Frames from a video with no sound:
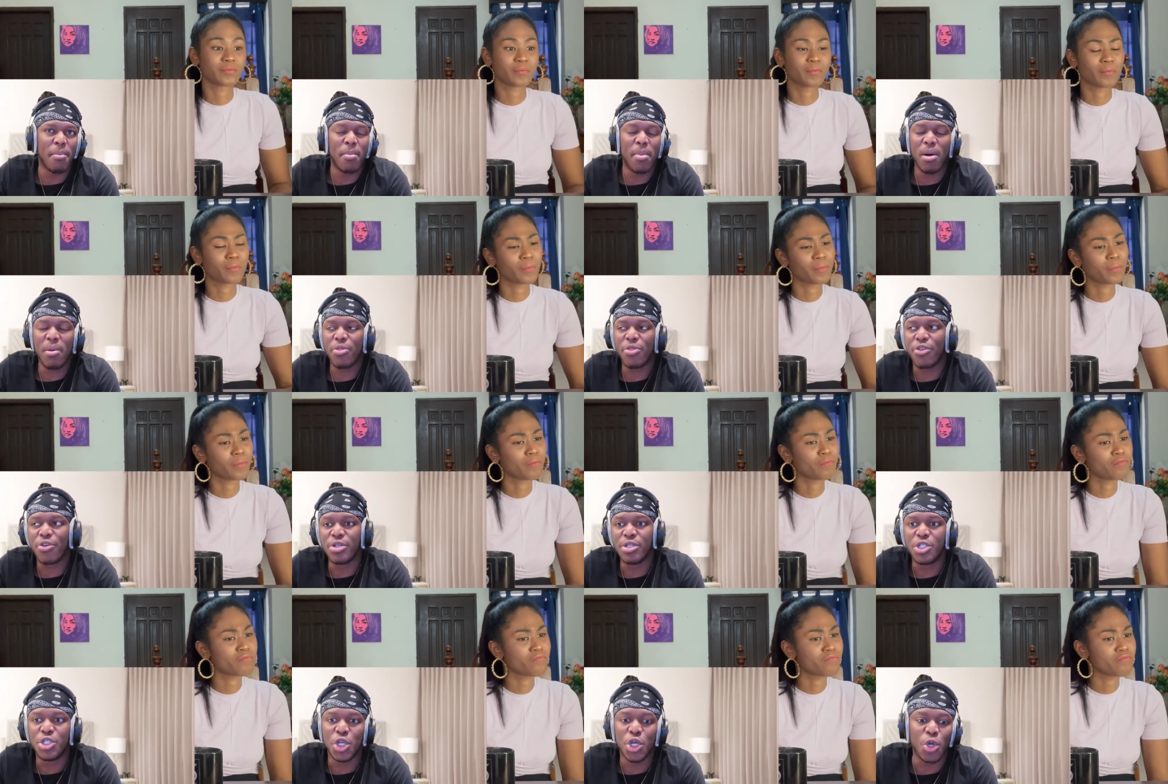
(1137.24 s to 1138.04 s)
Speaker 1: a month
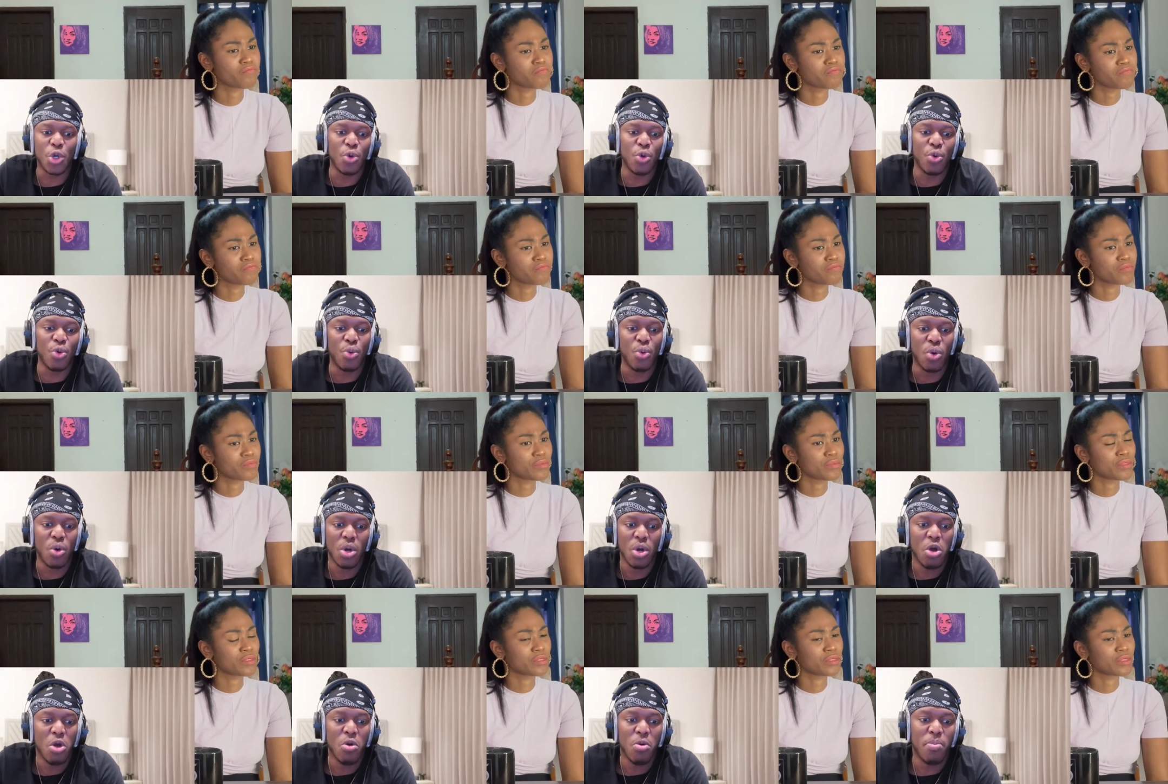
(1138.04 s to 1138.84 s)
or two
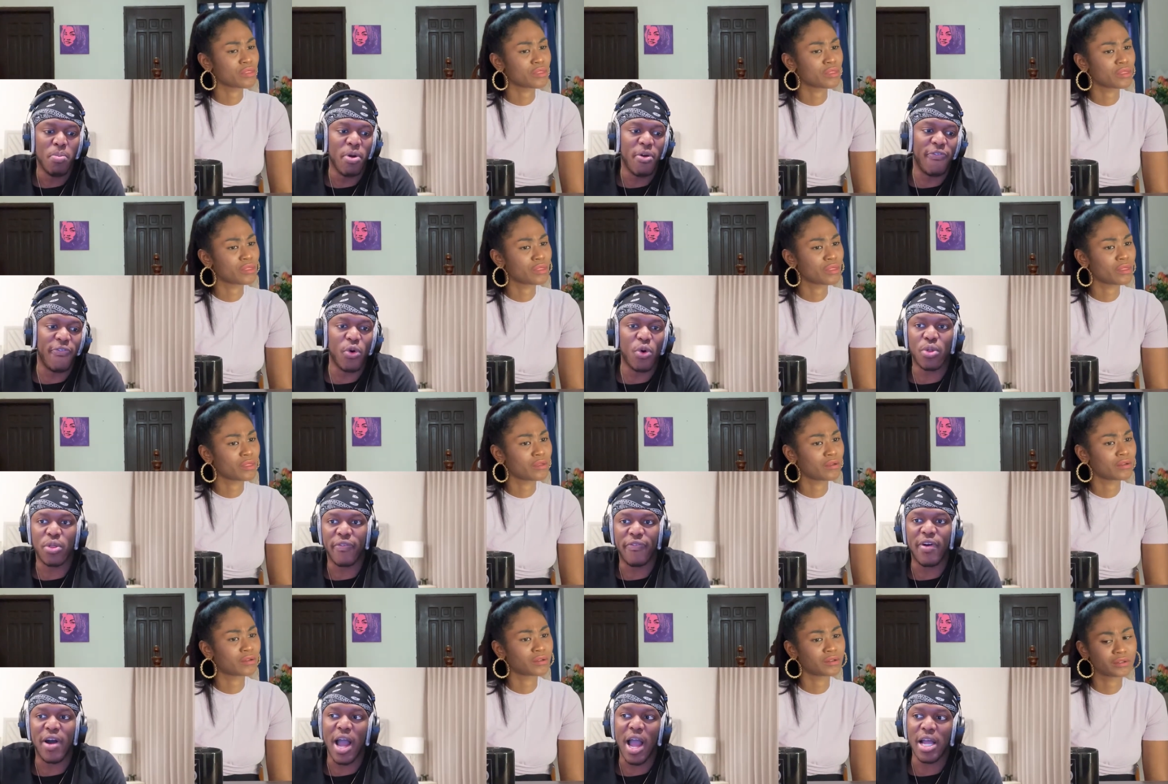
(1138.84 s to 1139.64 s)

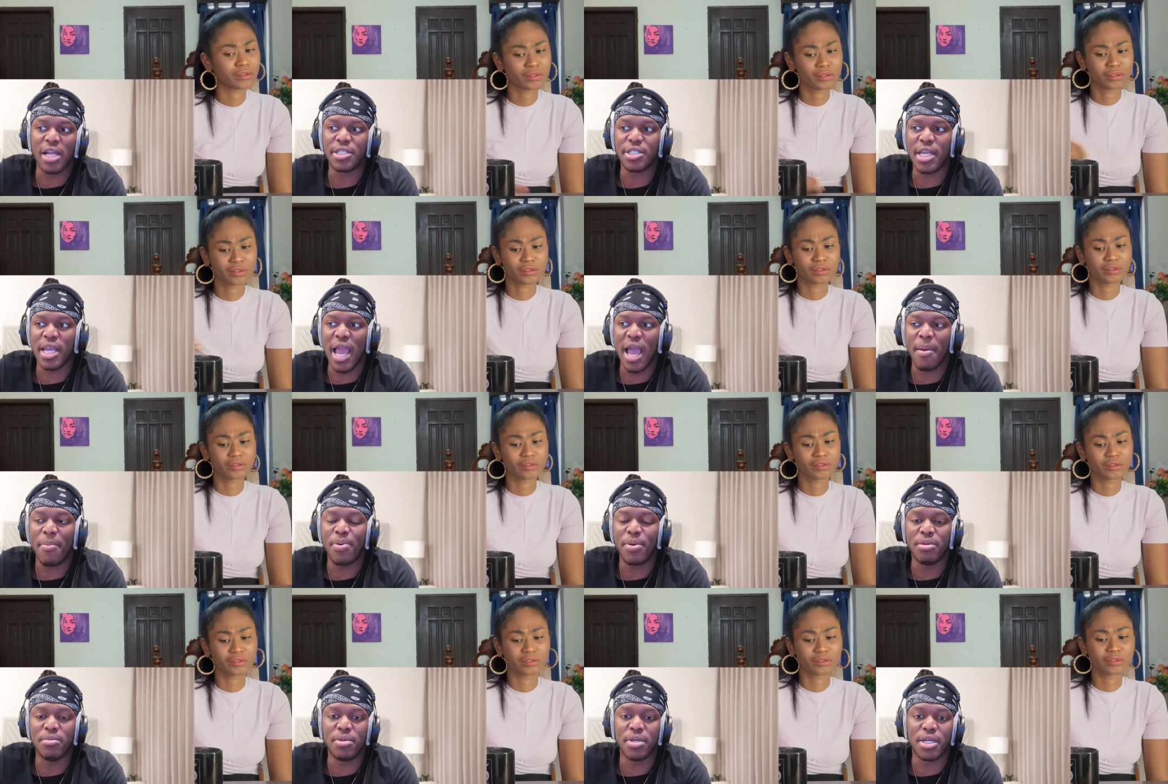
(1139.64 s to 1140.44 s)
before the fight actually
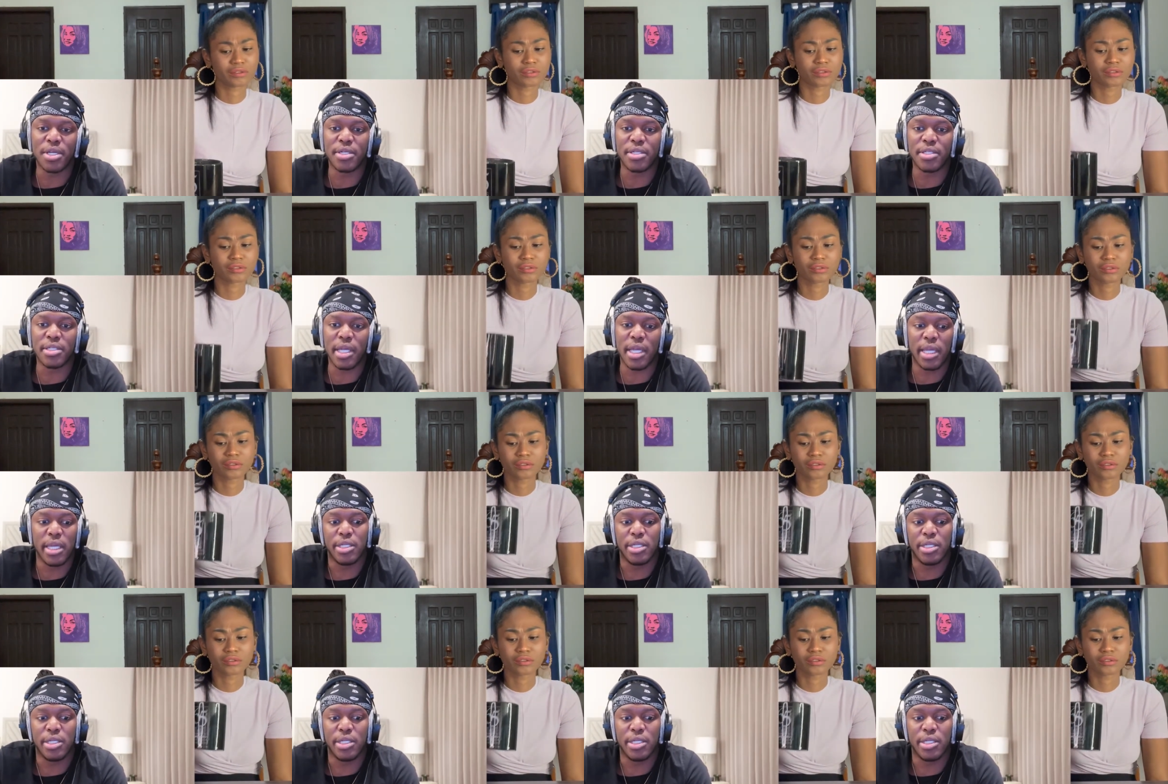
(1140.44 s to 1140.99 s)
happened because